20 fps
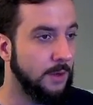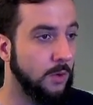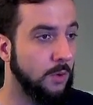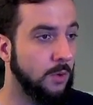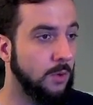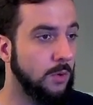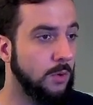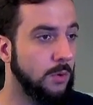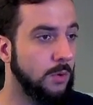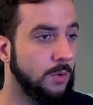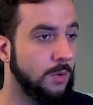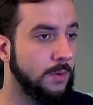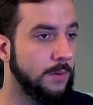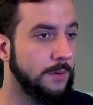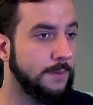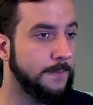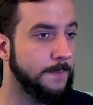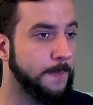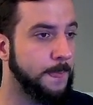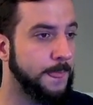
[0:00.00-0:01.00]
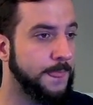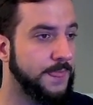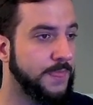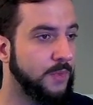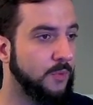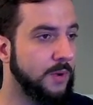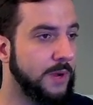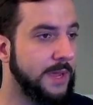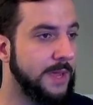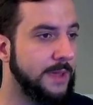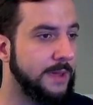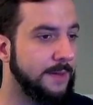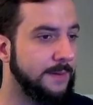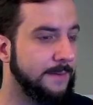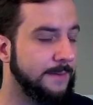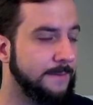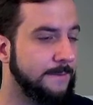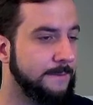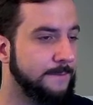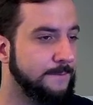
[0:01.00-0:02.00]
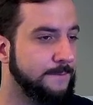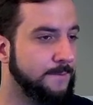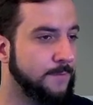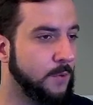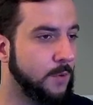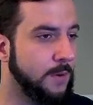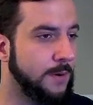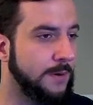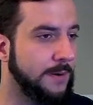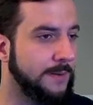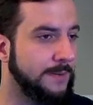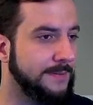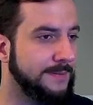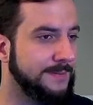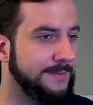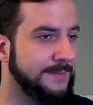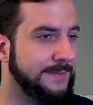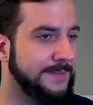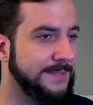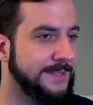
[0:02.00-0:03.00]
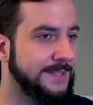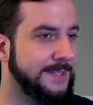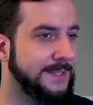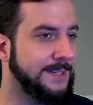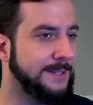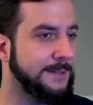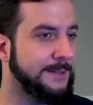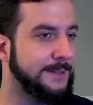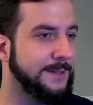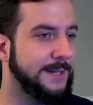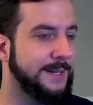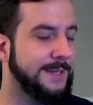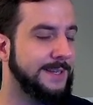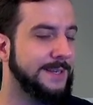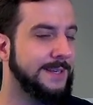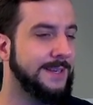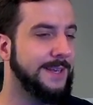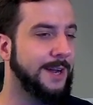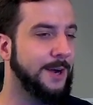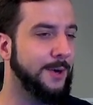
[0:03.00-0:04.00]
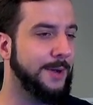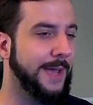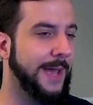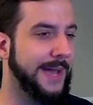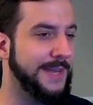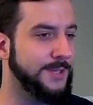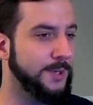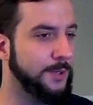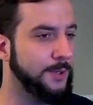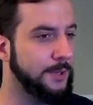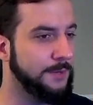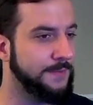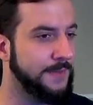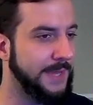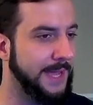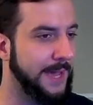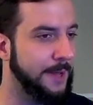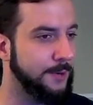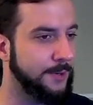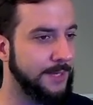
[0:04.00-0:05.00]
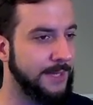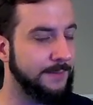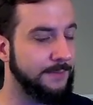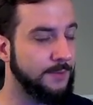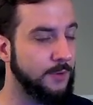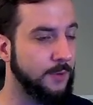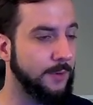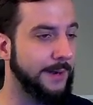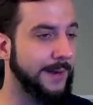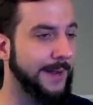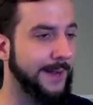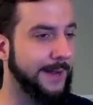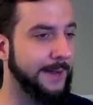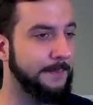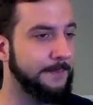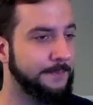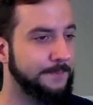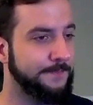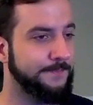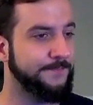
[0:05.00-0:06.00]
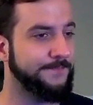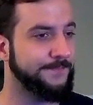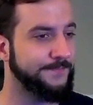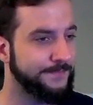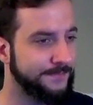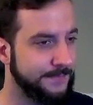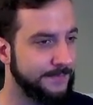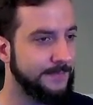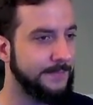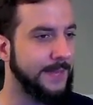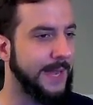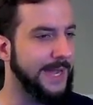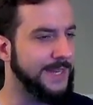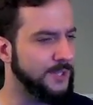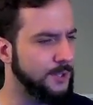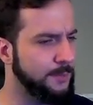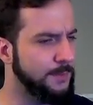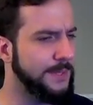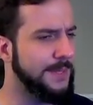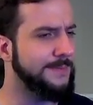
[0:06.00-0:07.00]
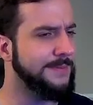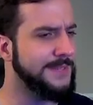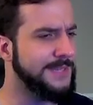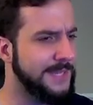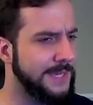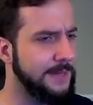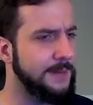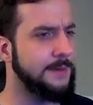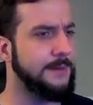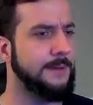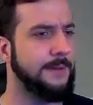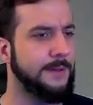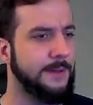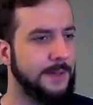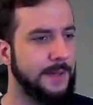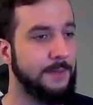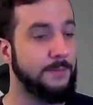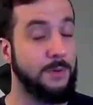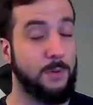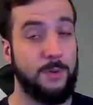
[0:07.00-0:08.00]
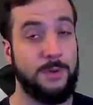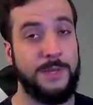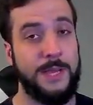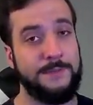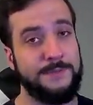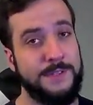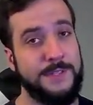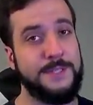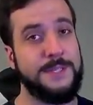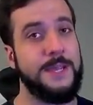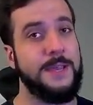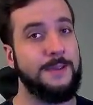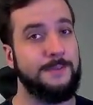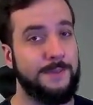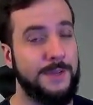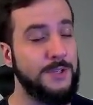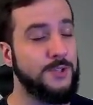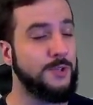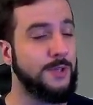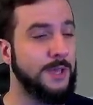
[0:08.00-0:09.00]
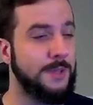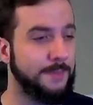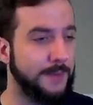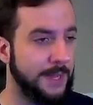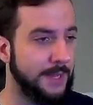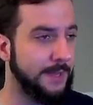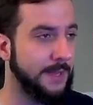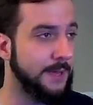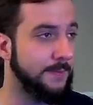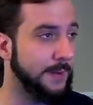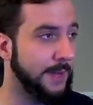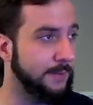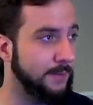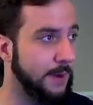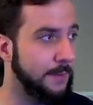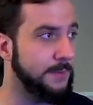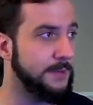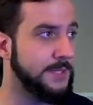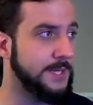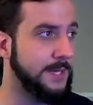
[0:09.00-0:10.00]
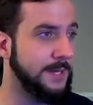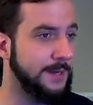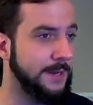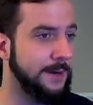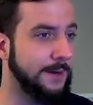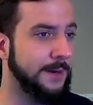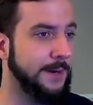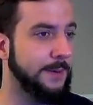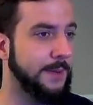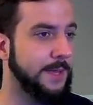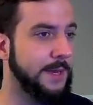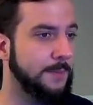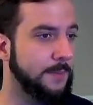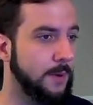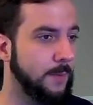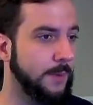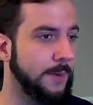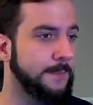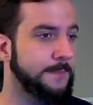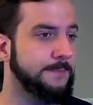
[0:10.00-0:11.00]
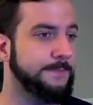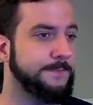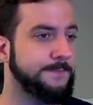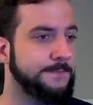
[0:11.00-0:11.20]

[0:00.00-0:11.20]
Ooh. 3, 4. Oh, okay. I don't know if the counter came through or not. I don't believe it did, but we'll have to see. Visually, it might represent here in a moment.